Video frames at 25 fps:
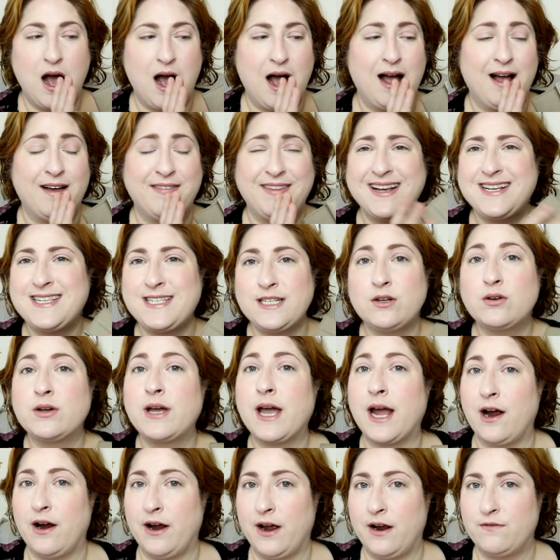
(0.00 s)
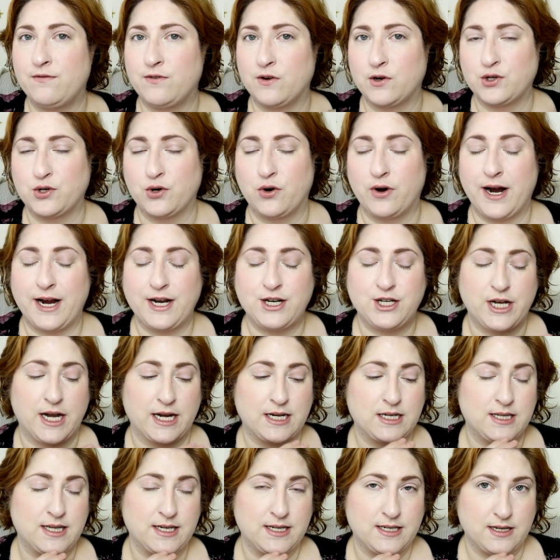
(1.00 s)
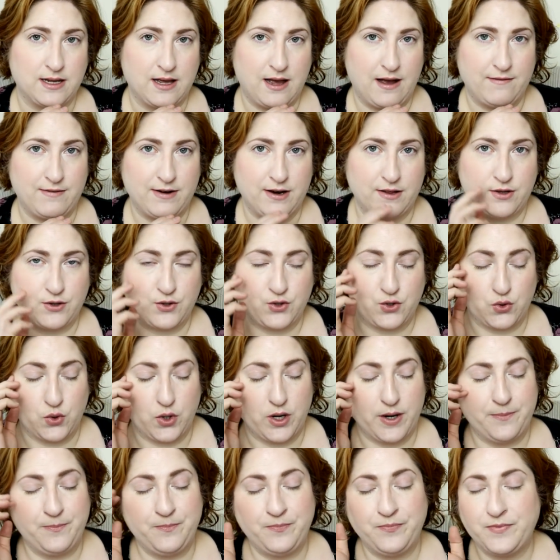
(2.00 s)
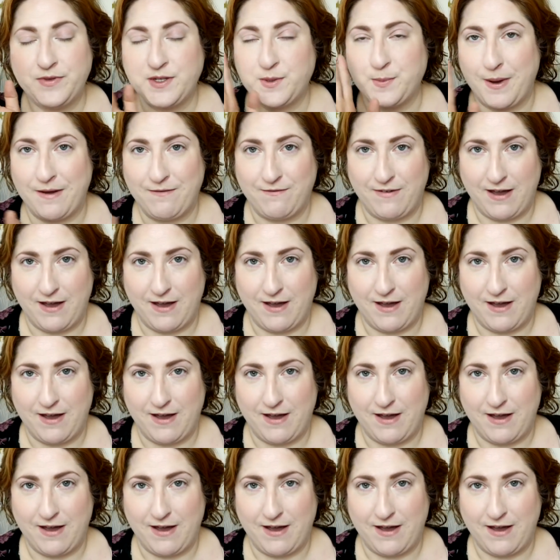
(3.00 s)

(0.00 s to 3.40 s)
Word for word: Uh, they still carry it for sure. I checked. They still have it at the store. It's my